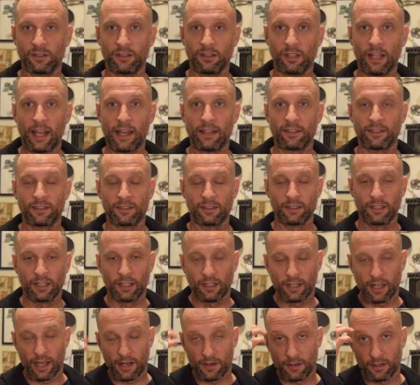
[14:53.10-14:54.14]
less
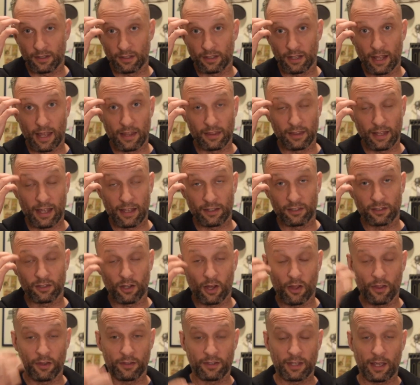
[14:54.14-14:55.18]
and less
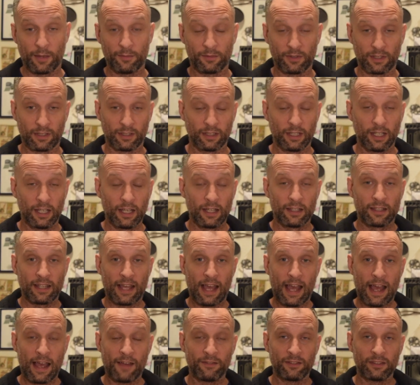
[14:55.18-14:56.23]
all the time. The
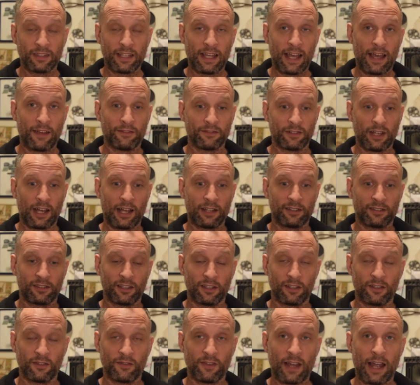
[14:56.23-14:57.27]
haves and the have-nots,
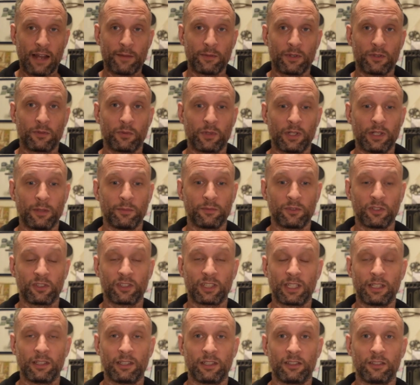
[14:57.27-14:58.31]
the divide between them
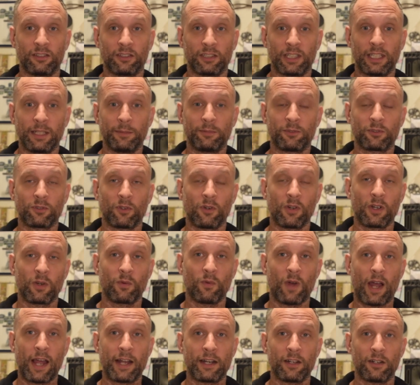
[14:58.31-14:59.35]
just keeps growing
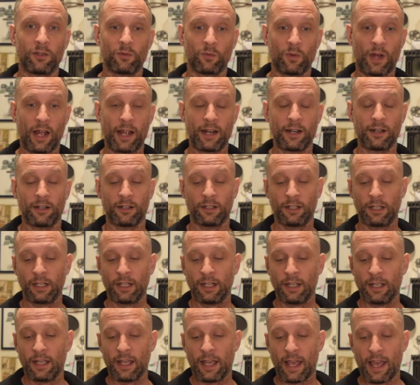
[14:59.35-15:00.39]
wider and wider.
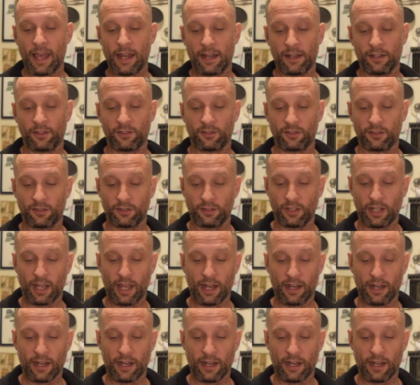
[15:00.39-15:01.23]
and it's